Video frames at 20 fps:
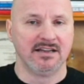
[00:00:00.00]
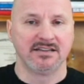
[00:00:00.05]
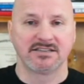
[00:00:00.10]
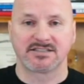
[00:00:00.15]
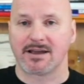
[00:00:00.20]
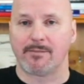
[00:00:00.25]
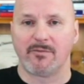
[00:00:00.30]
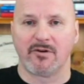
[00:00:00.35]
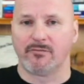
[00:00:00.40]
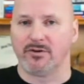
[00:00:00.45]

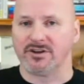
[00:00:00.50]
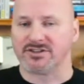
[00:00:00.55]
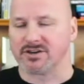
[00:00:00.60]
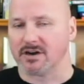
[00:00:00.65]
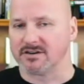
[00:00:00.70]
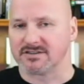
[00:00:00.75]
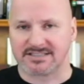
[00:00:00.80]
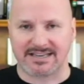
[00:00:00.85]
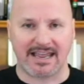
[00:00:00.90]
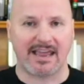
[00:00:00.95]
some of which
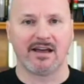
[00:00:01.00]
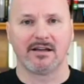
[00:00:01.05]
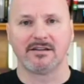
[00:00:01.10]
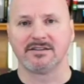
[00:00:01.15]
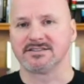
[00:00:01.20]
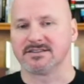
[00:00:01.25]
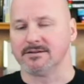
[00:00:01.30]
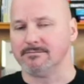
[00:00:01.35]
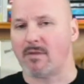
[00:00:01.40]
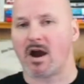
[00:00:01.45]
are
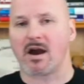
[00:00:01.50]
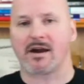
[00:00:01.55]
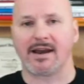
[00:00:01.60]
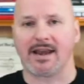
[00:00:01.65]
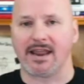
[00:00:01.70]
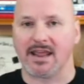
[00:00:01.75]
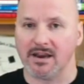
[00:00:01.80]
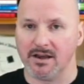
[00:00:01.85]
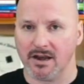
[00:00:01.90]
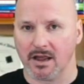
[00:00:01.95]
sales and
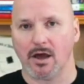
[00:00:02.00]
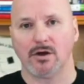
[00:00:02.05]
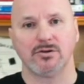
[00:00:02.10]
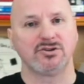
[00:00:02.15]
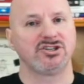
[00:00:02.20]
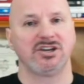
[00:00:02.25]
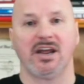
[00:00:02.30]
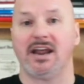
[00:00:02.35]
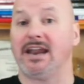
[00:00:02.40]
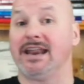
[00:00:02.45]
marketing and
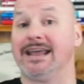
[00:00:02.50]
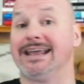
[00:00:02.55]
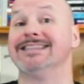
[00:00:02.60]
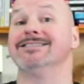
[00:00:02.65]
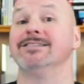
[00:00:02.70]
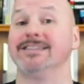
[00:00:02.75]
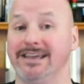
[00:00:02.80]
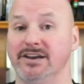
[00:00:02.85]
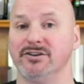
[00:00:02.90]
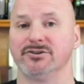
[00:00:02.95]
negotiating
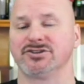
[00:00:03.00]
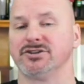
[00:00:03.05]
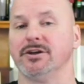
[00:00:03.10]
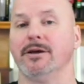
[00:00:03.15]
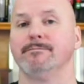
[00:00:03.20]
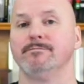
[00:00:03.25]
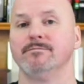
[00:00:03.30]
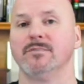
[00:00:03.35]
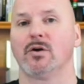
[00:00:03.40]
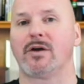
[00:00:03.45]
and leadership.
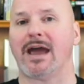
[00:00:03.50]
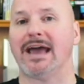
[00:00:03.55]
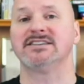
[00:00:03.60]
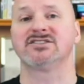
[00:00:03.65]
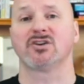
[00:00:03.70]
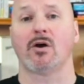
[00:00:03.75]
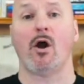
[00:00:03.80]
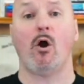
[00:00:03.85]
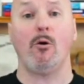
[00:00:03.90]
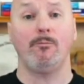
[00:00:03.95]
Okay.
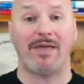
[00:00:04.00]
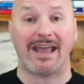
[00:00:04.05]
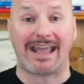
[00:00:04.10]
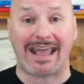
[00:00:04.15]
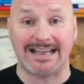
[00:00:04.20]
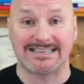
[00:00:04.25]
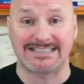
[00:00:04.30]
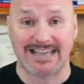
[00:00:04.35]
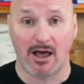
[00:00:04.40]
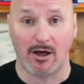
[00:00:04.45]
So I hope that
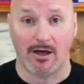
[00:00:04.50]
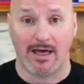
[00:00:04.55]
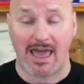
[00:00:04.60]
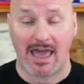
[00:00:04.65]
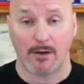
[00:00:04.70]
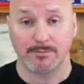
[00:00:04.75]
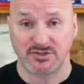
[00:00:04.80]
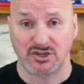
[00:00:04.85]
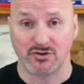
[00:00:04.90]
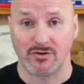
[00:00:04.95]
guys help,
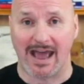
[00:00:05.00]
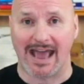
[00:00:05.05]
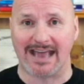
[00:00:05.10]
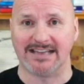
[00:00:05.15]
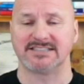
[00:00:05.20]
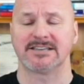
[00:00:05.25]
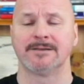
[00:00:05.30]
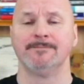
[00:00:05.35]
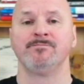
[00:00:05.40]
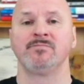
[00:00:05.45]
helps you
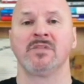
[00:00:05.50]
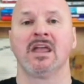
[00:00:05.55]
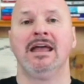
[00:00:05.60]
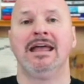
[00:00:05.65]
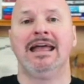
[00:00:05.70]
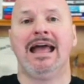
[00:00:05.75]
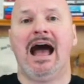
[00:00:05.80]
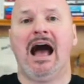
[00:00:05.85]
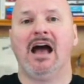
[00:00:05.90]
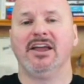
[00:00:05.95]
guys
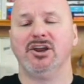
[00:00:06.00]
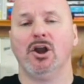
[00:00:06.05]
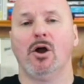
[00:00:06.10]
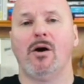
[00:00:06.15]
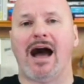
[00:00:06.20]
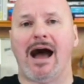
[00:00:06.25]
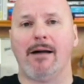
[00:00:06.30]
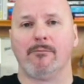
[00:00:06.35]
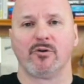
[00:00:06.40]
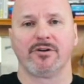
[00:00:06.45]
you
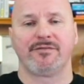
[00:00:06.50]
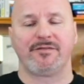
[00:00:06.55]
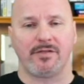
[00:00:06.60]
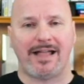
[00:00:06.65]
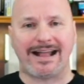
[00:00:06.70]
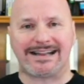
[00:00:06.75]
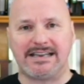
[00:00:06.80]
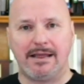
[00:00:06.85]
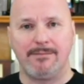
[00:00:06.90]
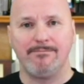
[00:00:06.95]
know, I'm
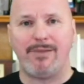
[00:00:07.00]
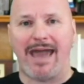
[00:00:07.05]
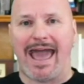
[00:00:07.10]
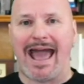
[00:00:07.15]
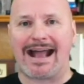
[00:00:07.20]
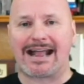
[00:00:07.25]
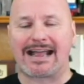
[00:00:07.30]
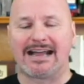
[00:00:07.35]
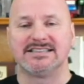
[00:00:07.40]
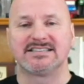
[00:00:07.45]
reflecting
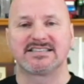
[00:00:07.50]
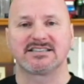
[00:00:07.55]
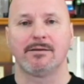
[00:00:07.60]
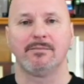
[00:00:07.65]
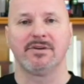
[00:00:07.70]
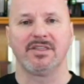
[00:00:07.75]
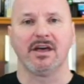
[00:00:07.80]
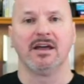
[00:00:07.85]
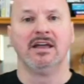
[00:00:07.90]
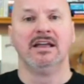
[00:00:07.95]
back on some
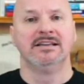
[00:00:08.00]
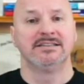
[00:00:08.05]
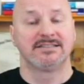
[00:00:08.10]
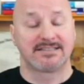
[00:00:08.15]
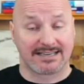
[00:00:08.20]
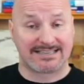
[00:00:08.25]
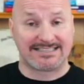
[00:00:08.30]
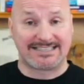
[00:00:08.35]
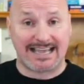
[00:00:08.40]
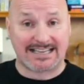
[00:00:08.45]
of the
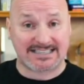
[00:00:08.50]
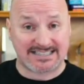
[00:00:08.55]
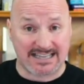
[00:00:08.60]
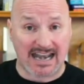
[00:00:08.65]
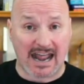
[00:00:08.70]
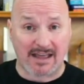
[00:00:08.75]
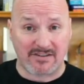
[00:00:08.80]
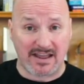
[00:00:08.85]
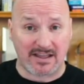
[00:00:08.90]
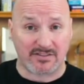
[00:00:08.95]
success that
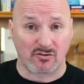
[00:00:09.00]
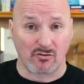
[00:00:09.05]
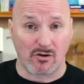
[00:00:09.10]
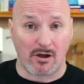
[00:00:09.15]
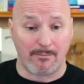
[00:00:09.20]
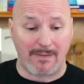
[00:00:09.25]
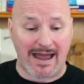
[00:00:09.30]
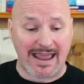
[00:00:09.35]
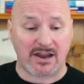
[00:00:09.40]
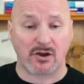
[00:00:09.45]
I've had
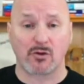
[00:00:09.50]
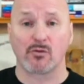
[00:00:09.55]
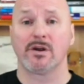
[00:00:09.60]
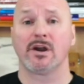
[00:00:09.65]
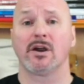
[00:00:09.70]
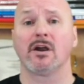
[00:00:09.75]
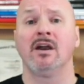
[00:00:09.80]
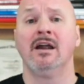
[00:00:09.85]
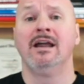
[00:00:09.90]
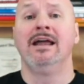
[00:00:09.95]
throughout my career.